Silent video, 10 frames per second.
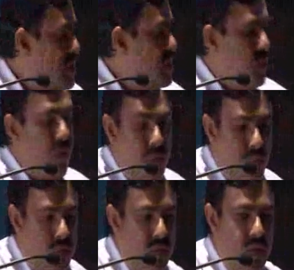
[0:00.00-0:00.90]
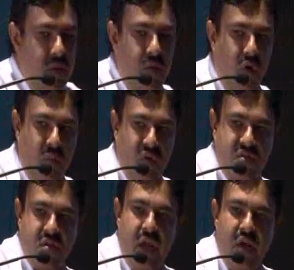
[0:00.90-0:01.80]
This took
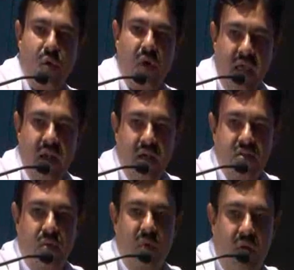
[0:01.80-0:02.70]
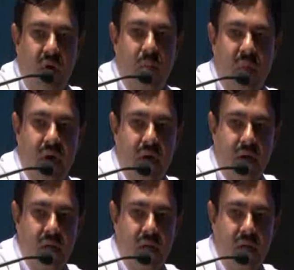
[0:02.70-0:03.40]
almost 8 to 10 years of development.